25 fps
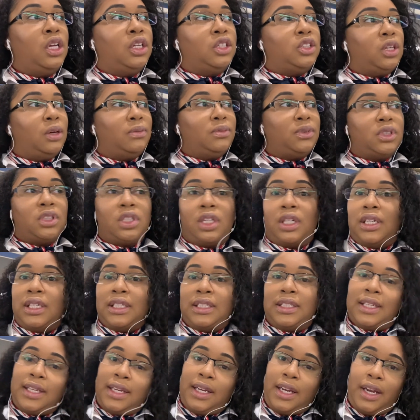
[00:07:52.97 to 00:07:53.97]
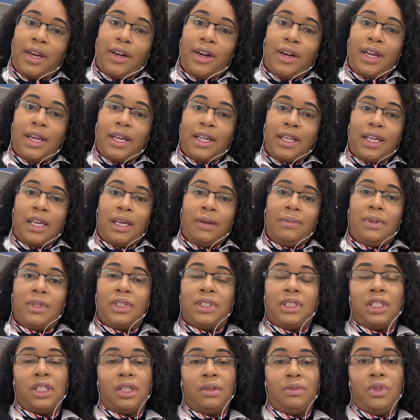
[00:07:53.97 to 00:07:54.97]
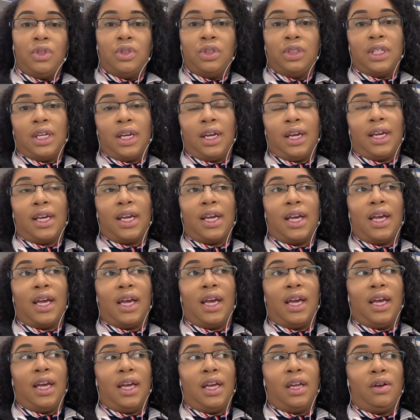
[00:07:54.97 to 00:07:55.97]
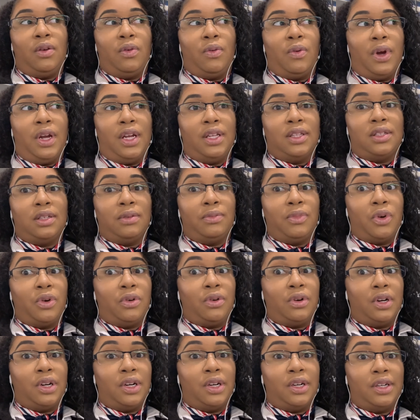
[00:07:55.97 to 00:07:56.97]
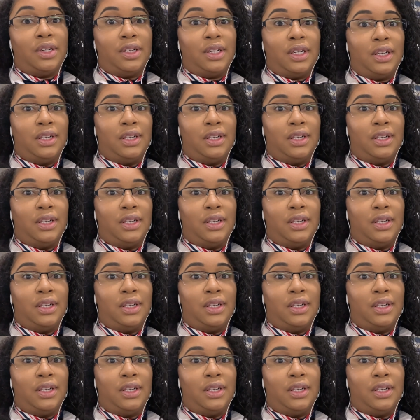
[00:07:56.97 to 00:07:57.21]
So I'm just gonna sit here and keep listening to music and wait to board.